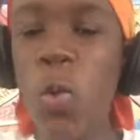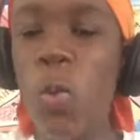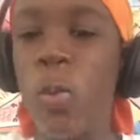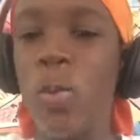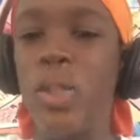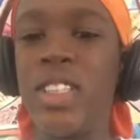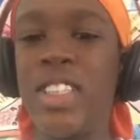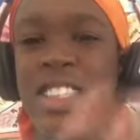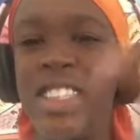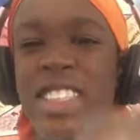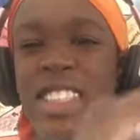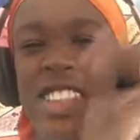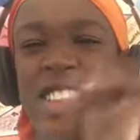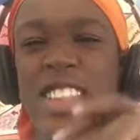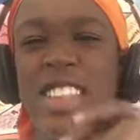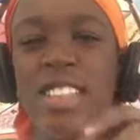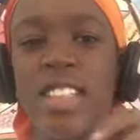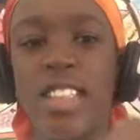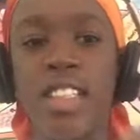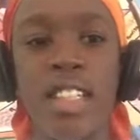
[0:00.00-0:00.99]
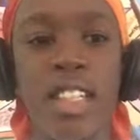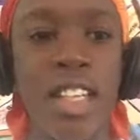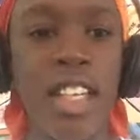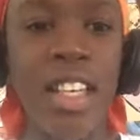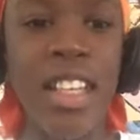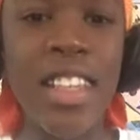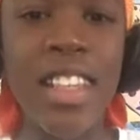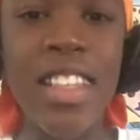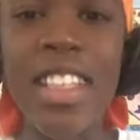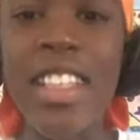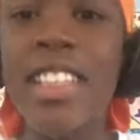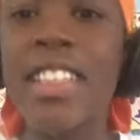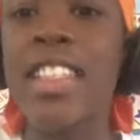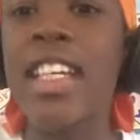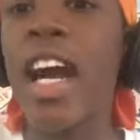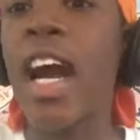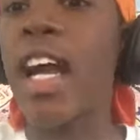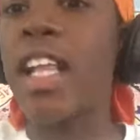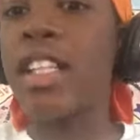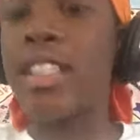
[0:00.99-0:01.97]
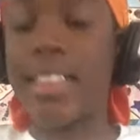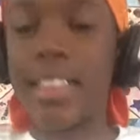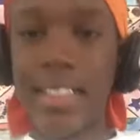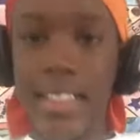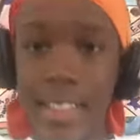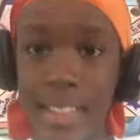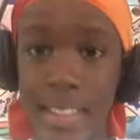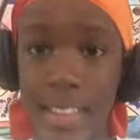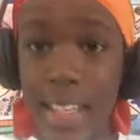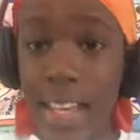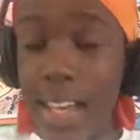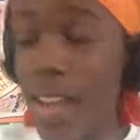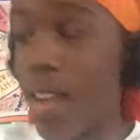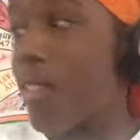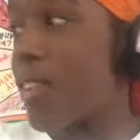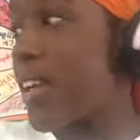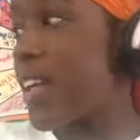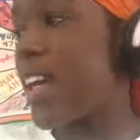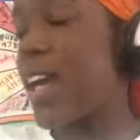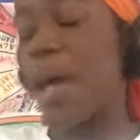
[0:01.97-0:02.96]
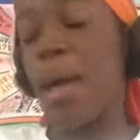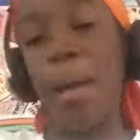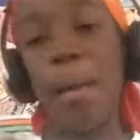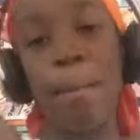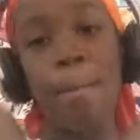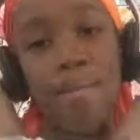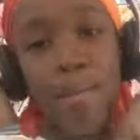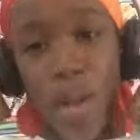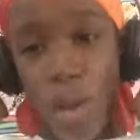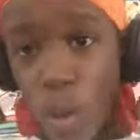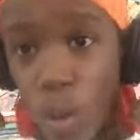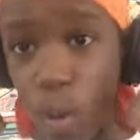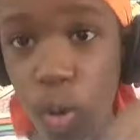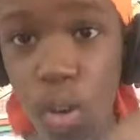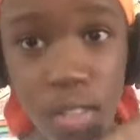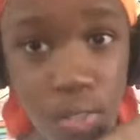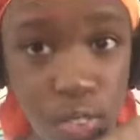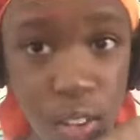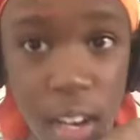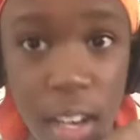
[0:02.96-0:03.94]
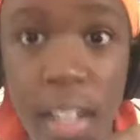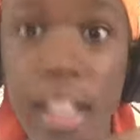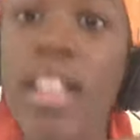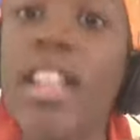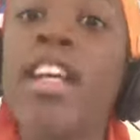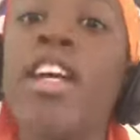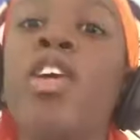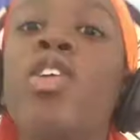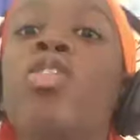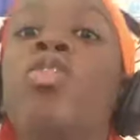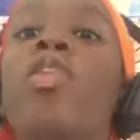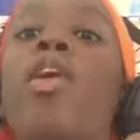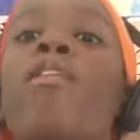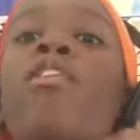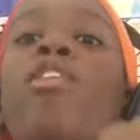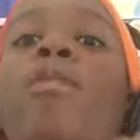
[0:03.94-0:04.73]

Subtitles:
to just this guy looks scary and horrifying. You have the